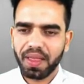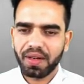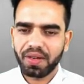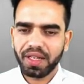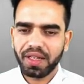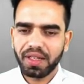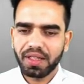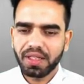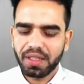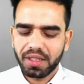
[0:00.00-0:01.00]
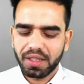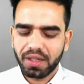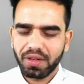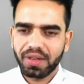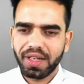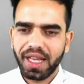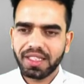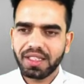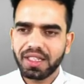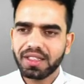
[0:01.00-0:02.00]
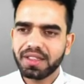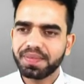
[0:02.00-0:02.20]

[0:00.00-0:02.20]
Okay. Now next is